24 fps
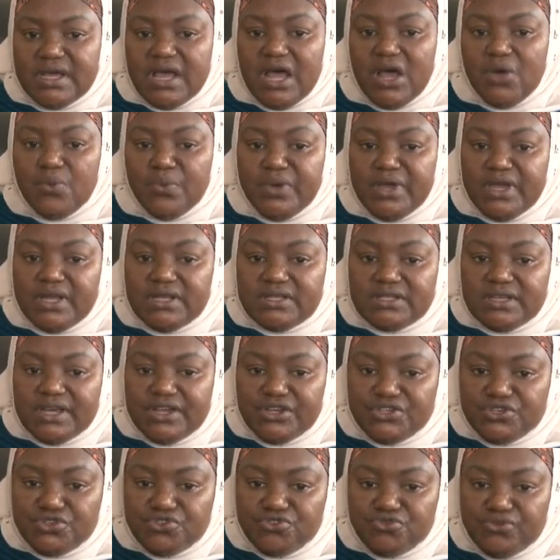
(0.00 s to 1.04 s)
And we
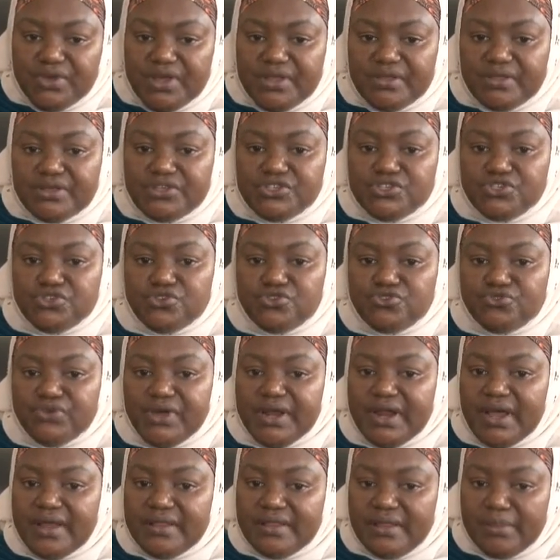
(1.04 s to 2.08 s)
intend to train the
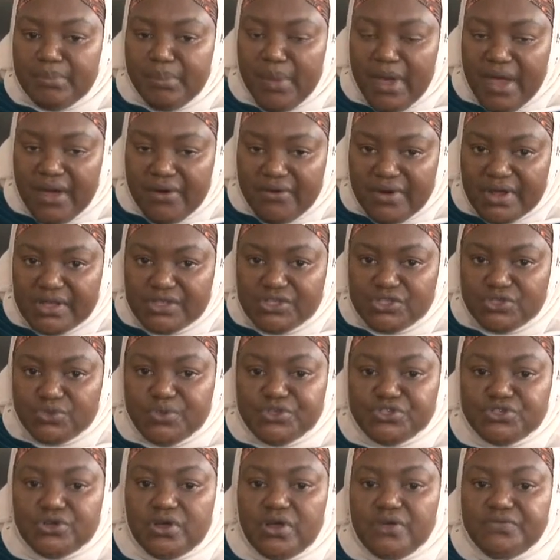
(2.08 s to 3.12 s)
children and the parents,
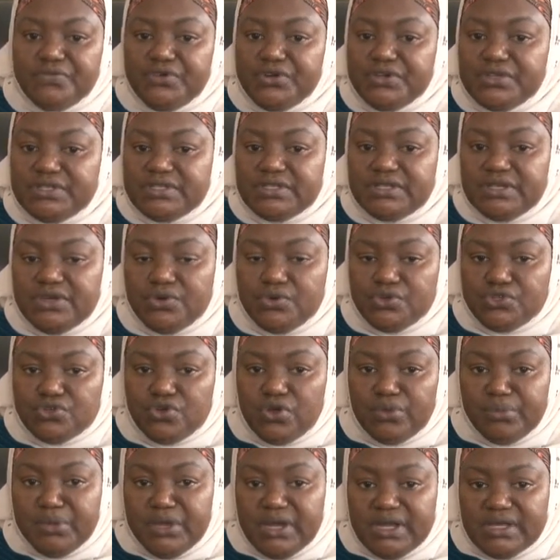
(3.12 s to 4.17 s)
which covers the host
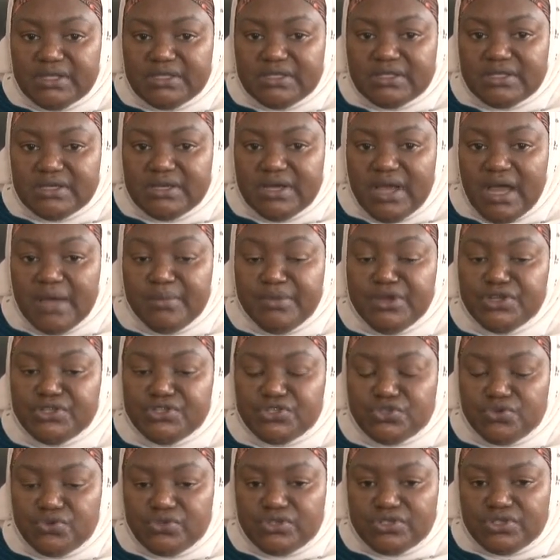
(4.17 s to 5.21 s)
community, I mean the
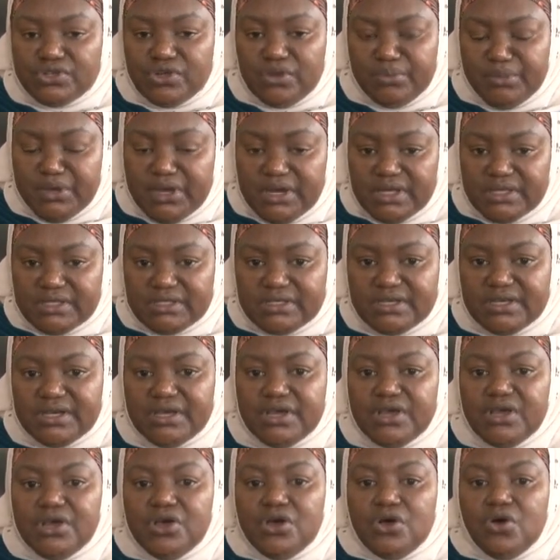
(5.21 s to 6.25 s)
schools community,
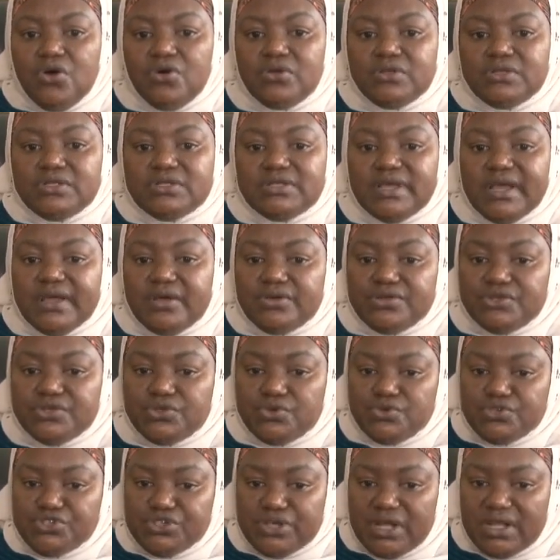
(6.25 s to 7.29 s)
on
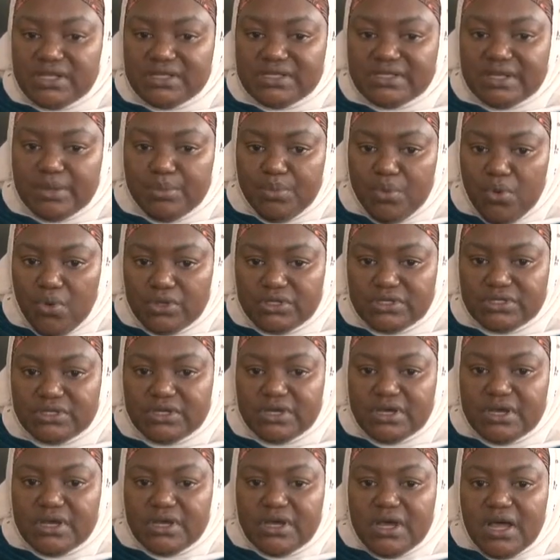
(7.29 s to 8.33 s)
psychosocial support.
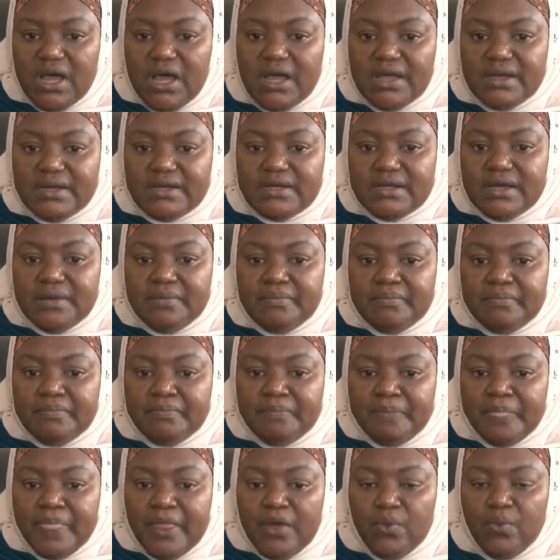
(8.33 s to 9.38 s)
And
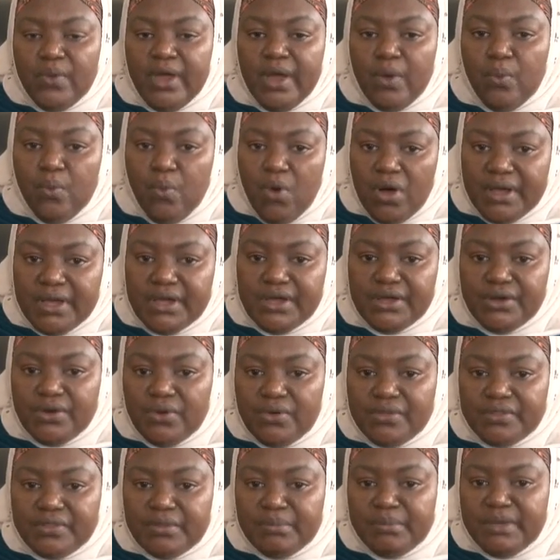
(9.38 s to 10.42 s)
um, we're working
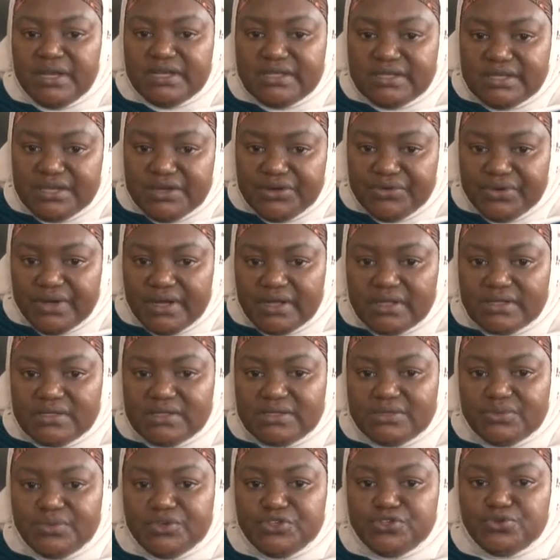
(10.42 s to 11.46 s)
on the
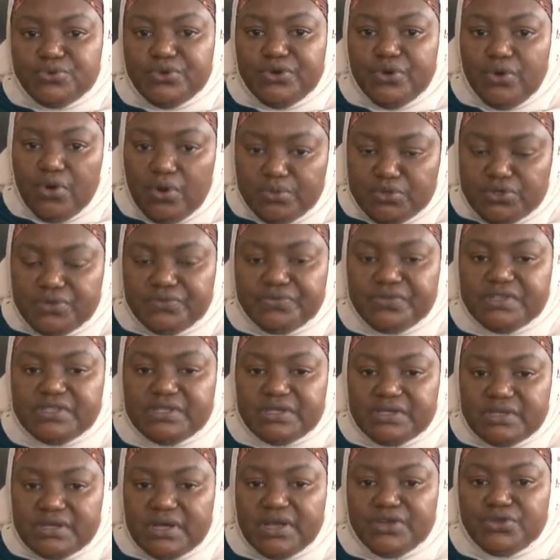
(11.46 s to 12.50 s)
materials, which we hope to
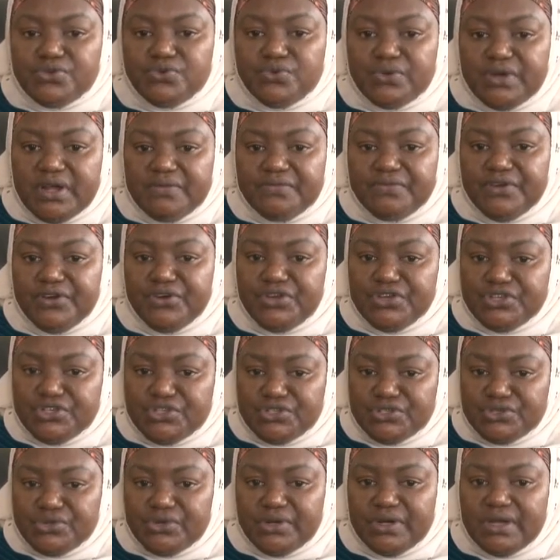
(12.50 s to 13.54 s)
visit Kaduna very
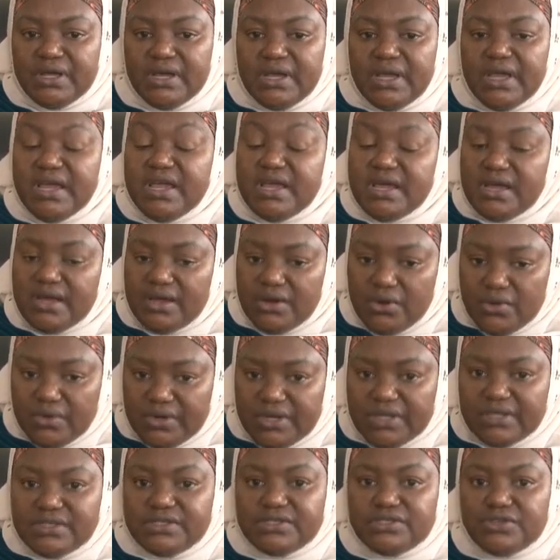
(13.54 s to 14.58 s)
soon,
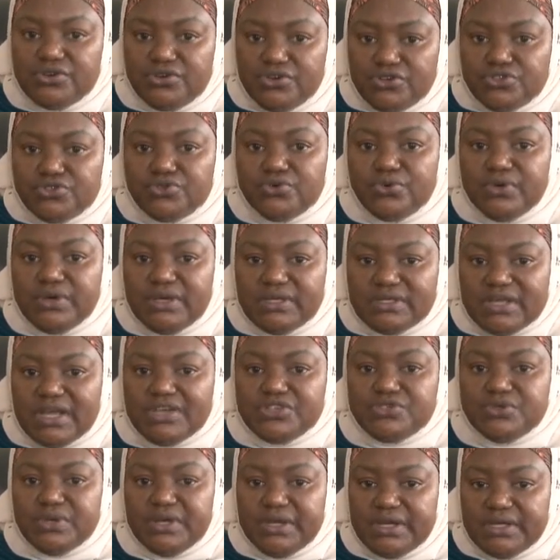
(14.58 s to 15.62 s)
including Sokoto is
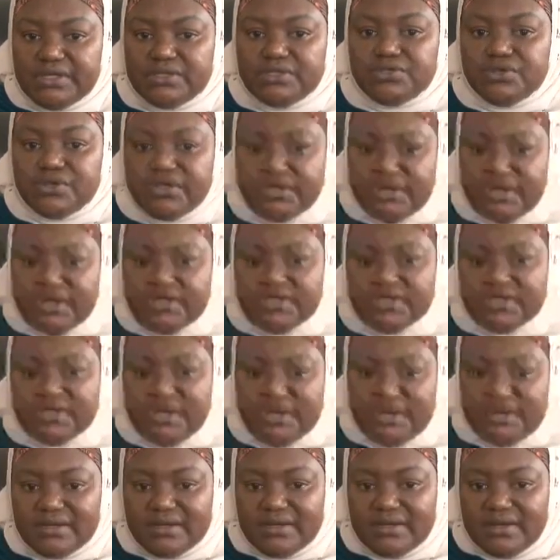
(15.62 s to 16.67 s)
actually
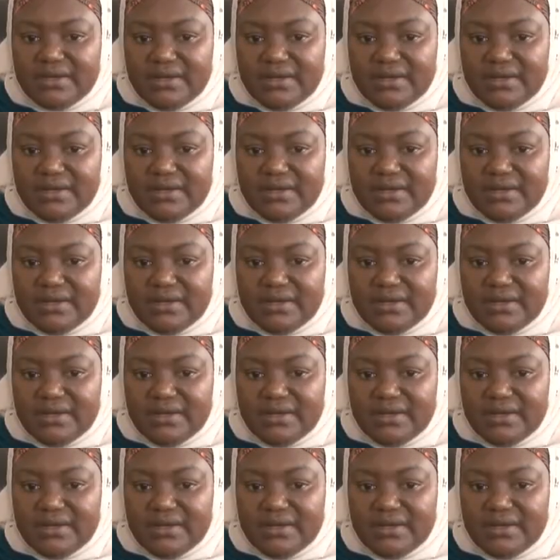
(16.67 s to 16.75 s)
shortlisted.